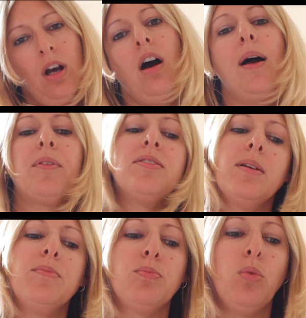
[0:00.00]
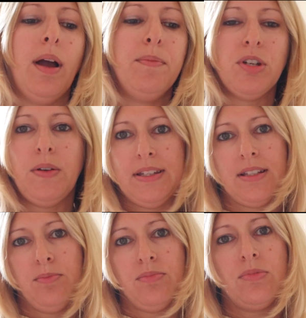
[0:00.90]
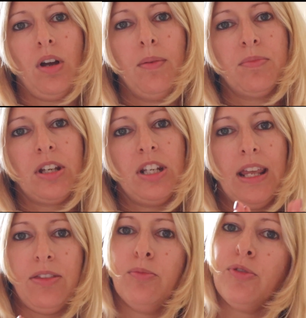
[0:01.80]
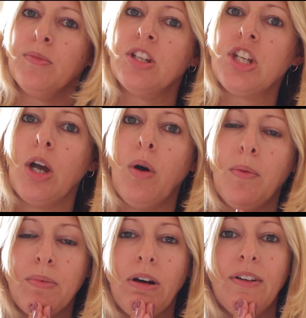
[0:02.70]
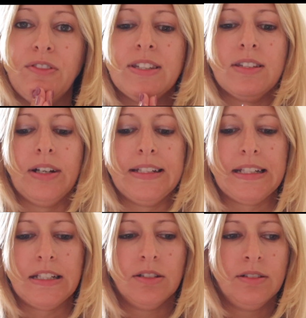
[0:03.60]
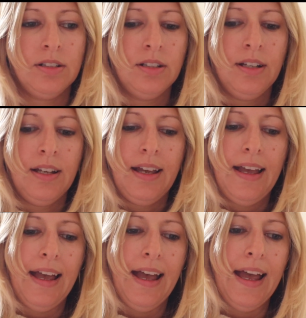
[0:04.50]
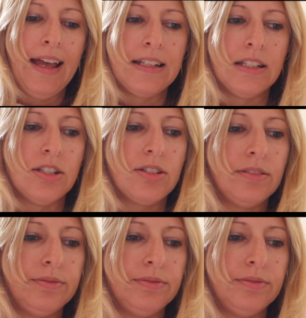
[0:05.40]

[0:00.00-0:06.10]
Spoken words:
What I'm doing is I'm going to knit them from the toe up, I've decided, and